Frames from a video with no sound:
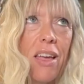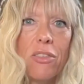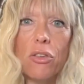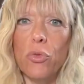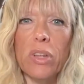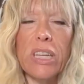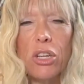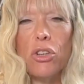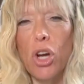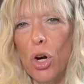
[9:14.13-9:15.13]
there's really
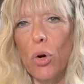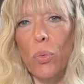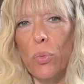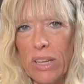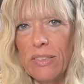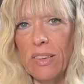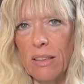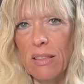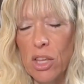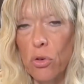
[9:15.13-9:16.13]
no
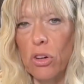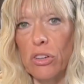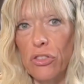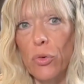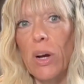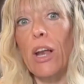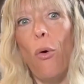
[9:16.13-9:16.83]
reason that you couldn't do it.